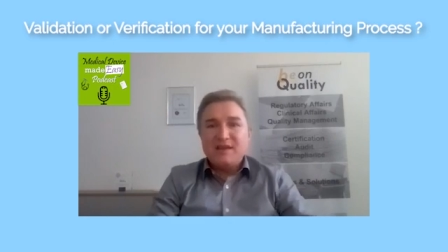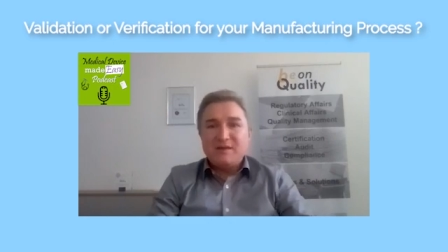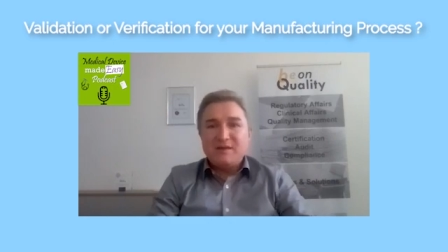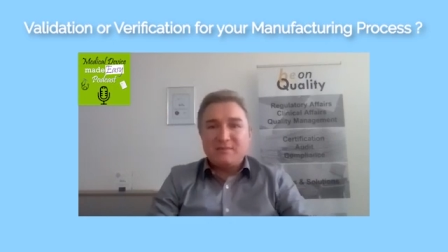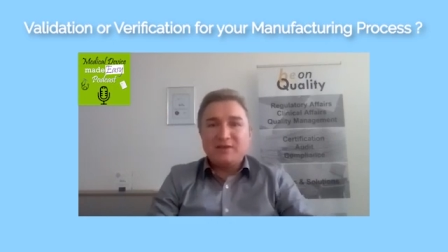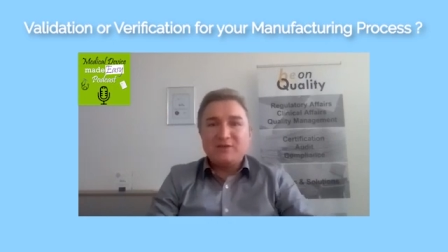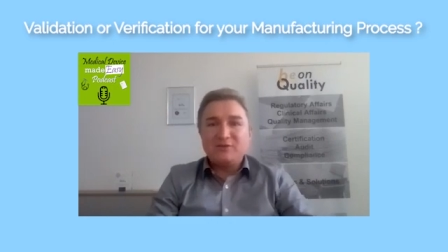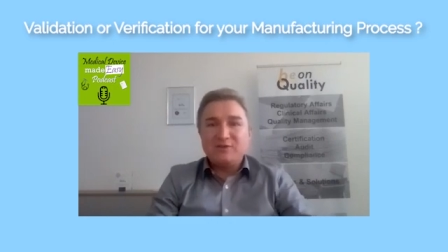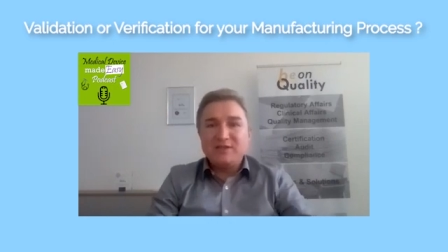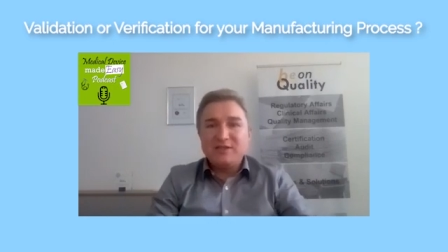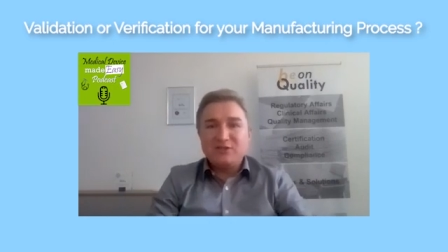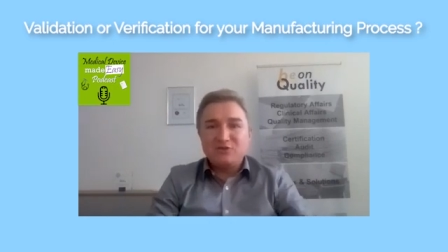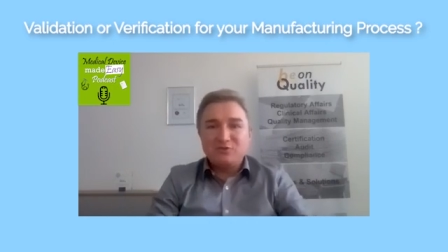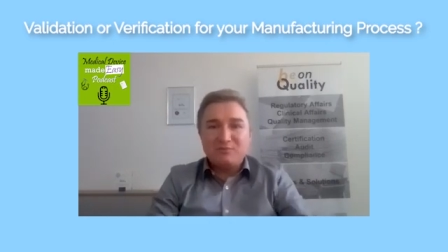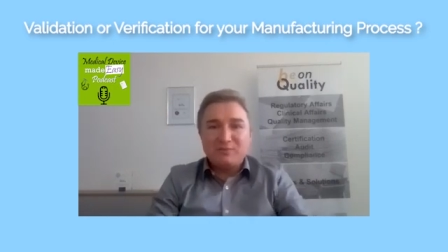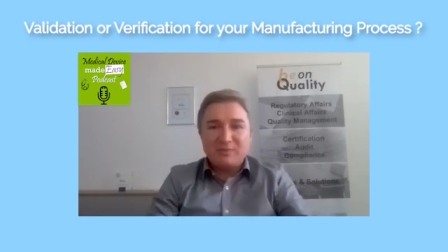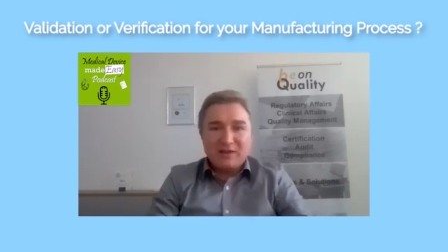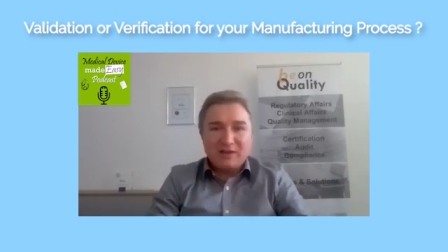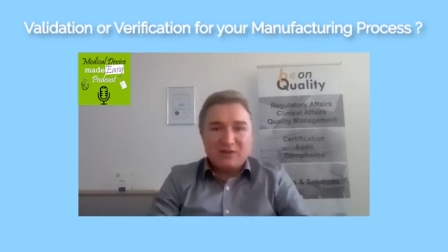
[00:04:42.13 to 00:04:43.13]
but you need to
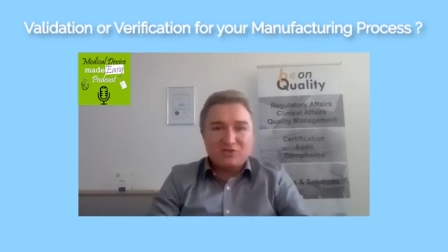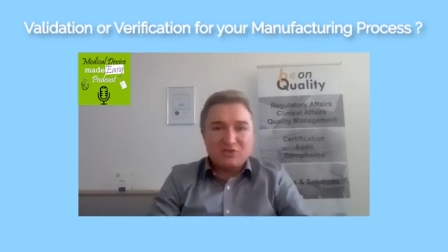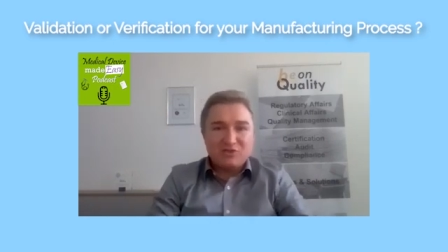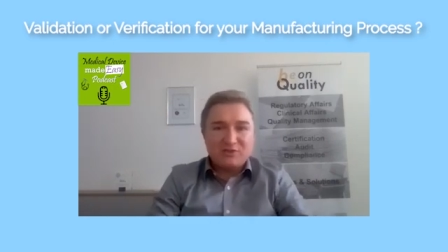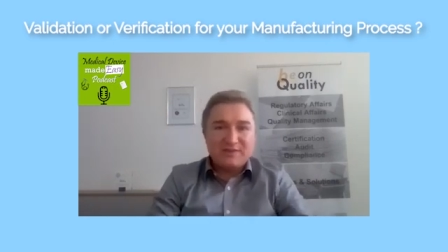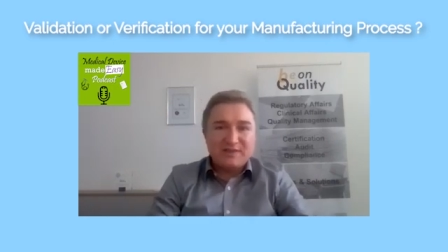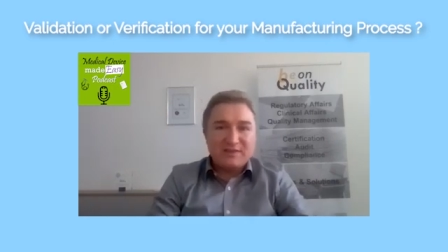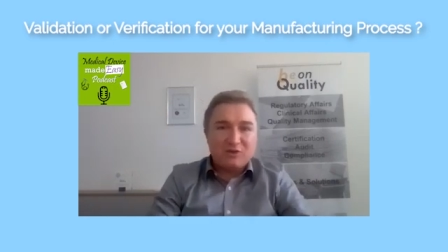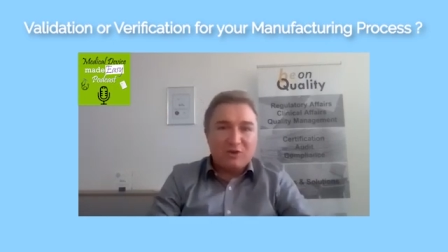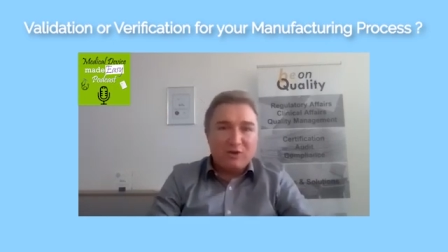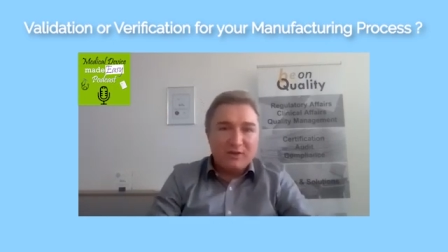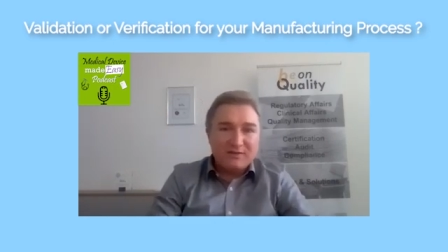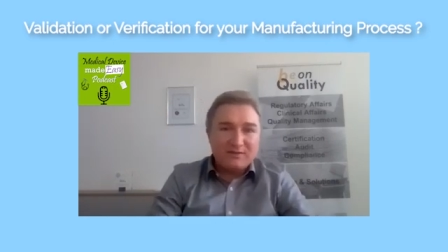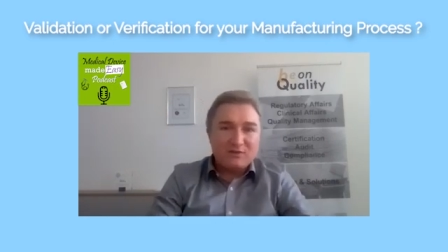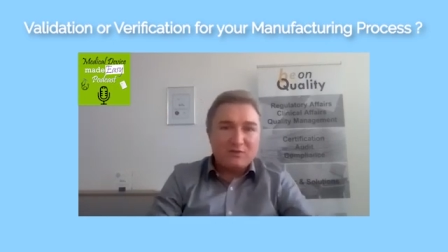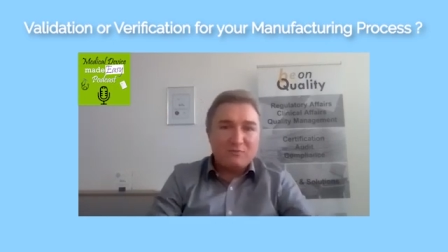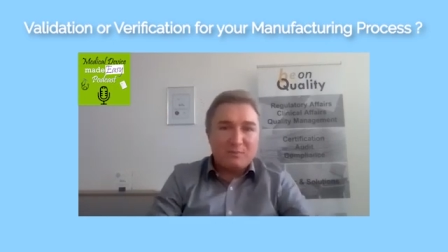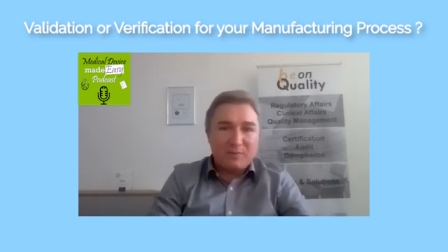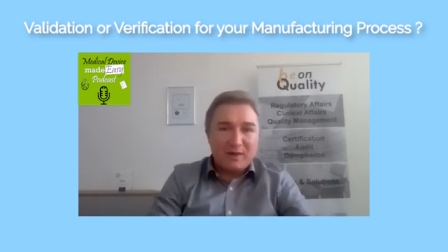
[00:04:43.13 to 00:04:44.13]
make sure that you
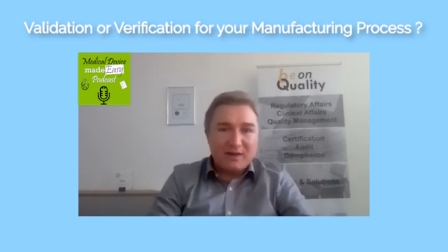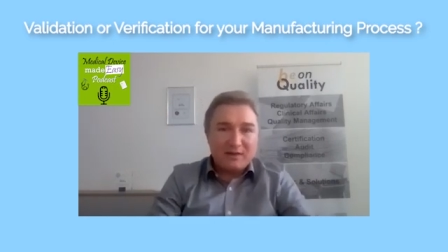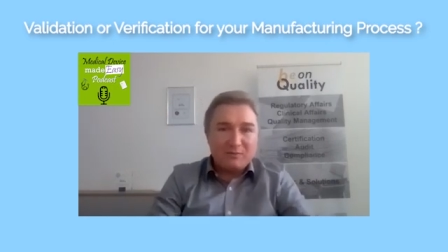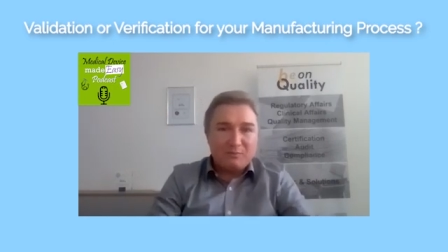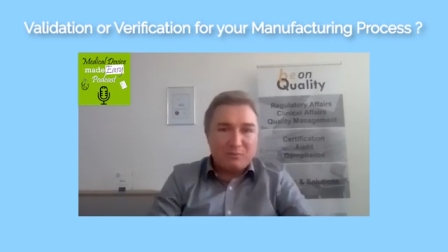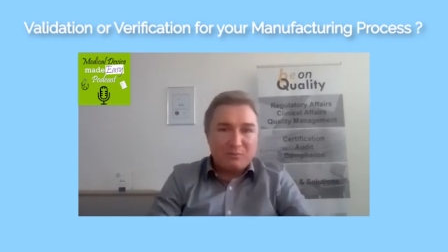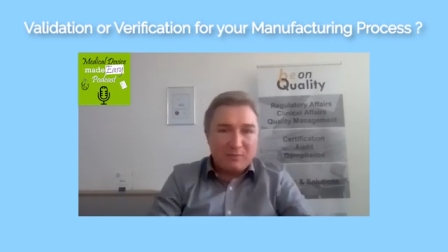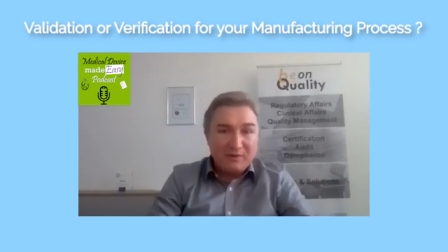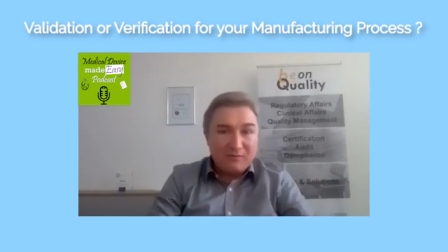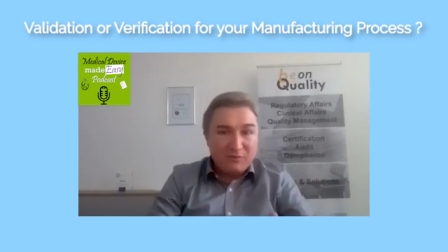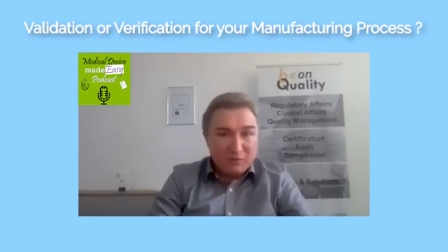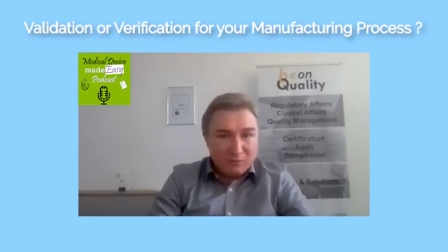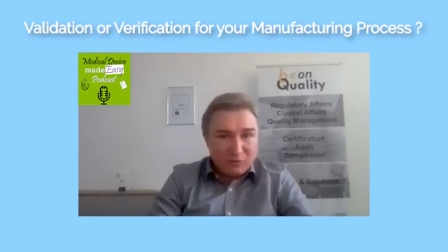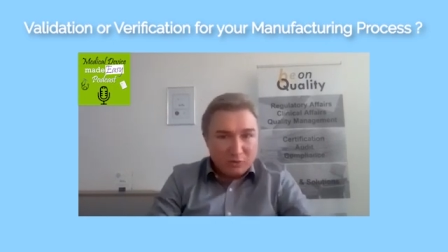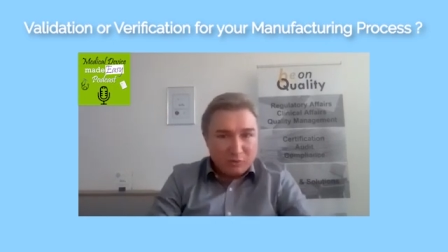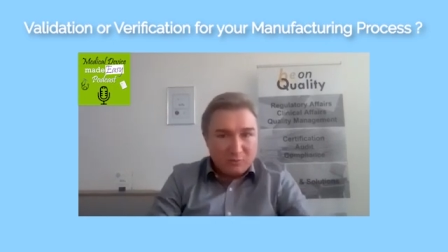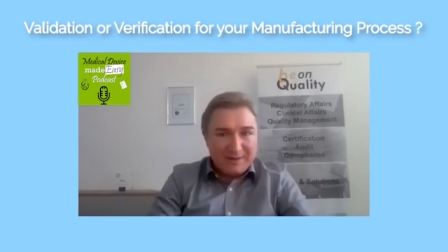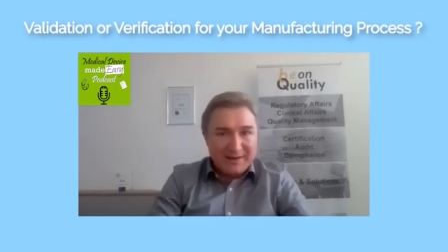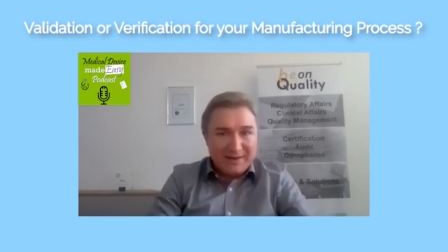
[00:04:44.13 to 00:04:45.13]
also, by, if you
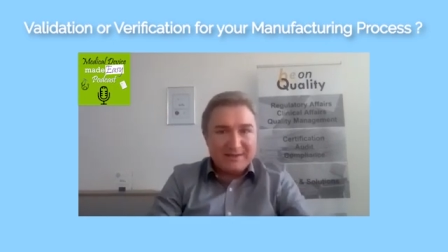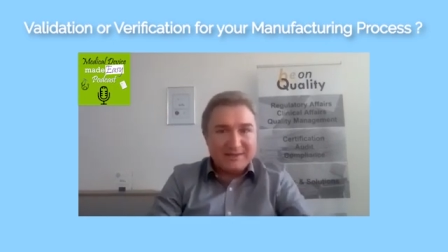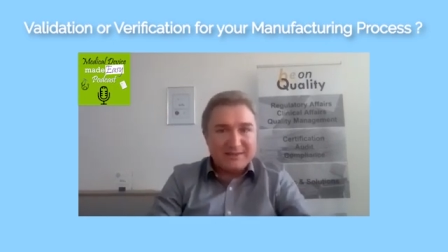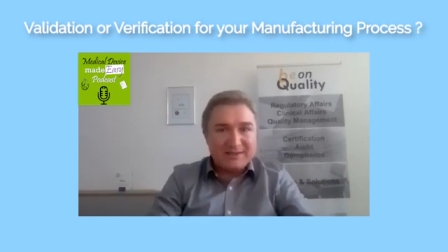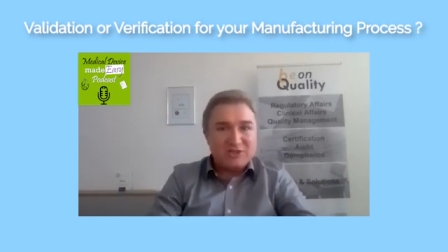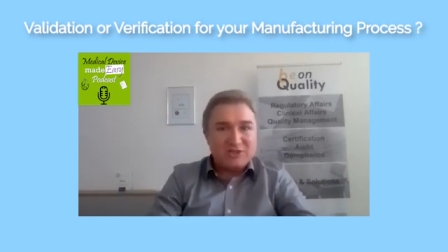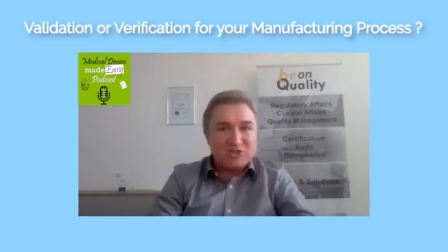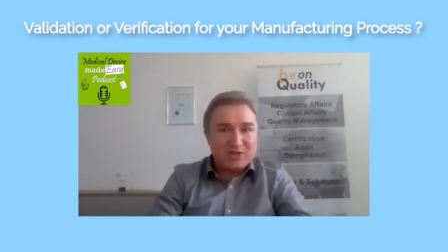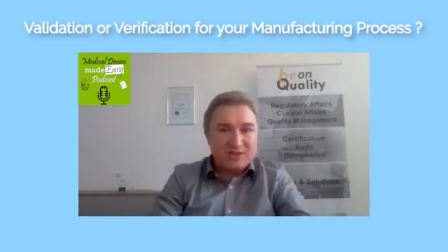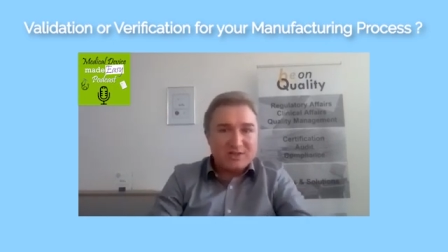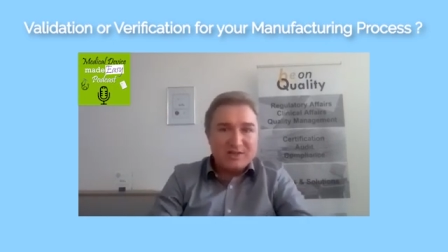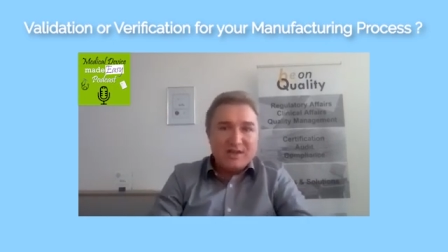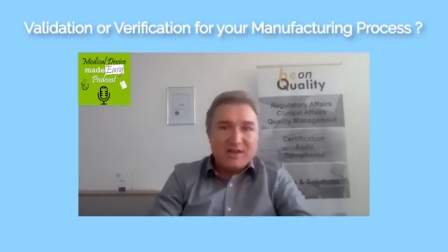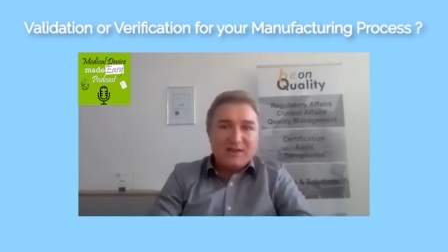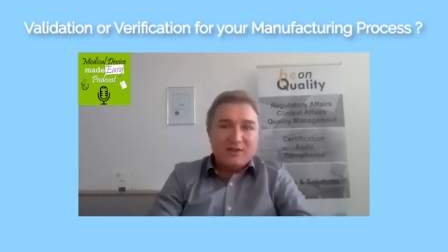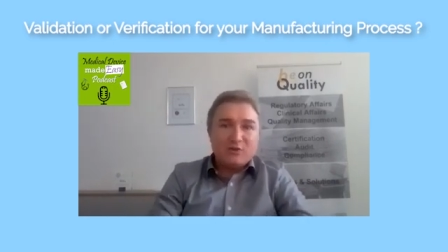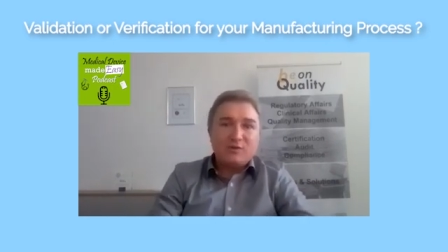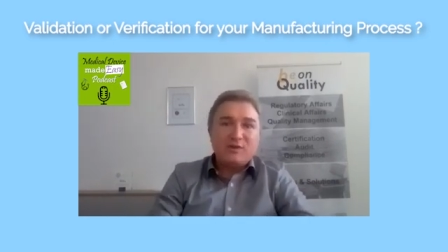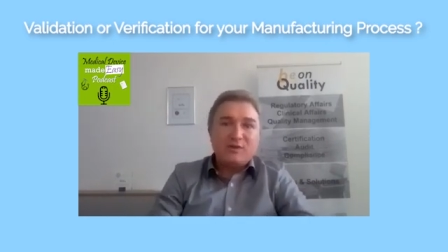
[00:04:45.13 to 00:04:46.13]
do validation,
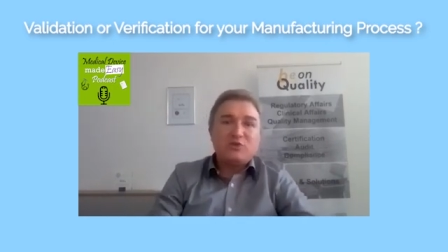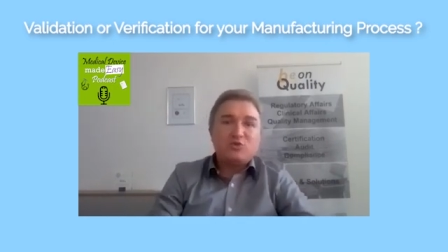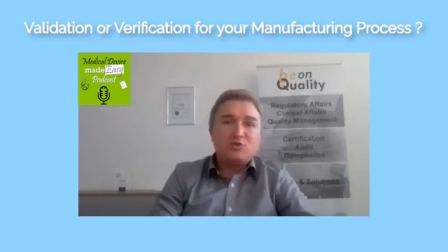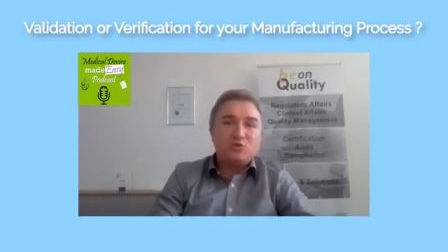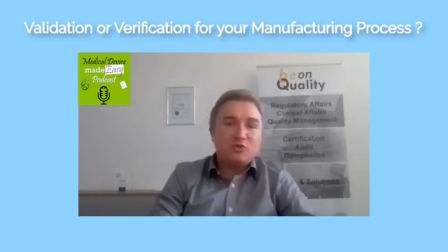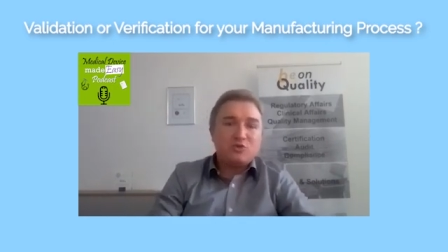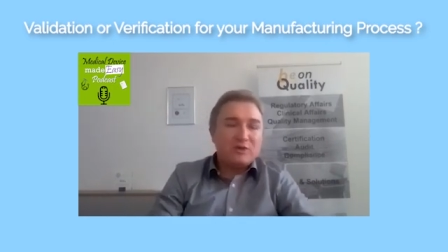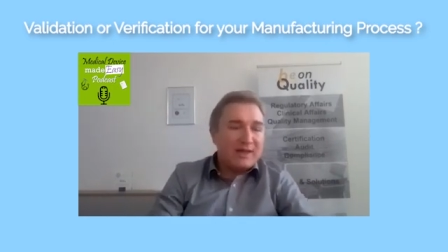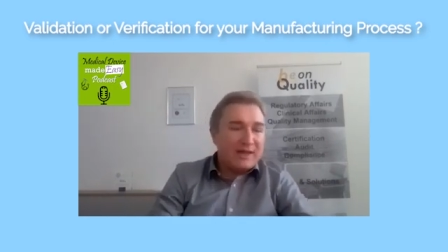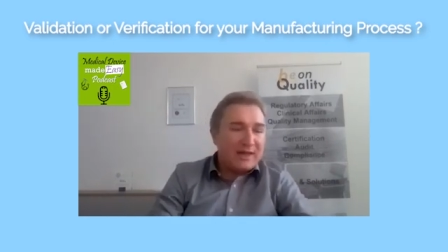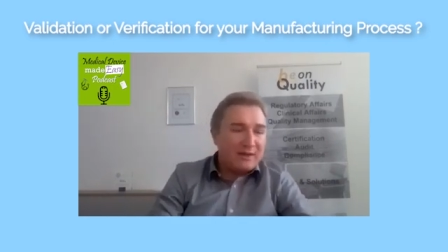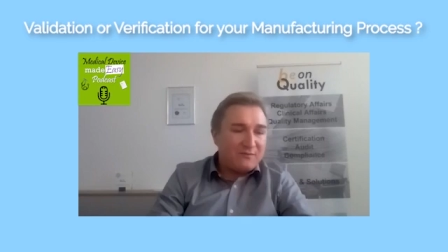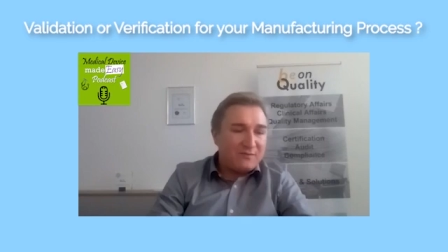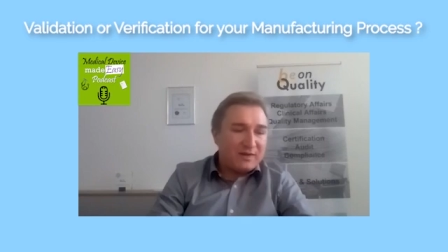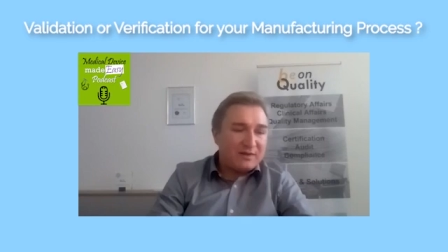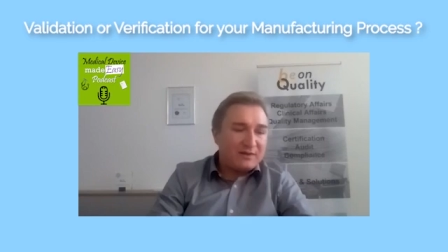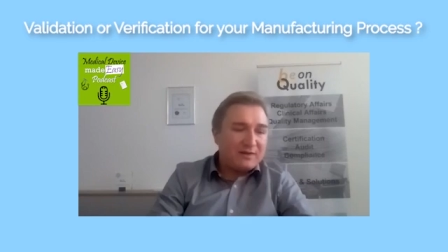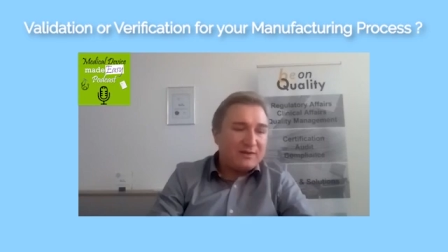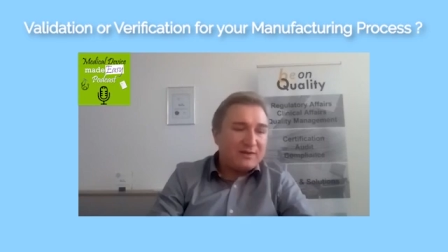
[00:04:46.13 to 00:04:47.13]
you need to have
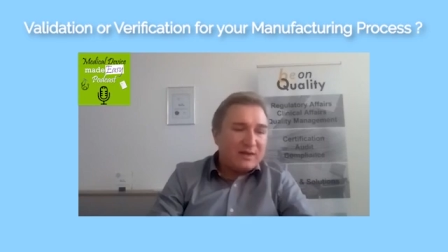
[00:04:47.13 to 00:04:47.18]
an,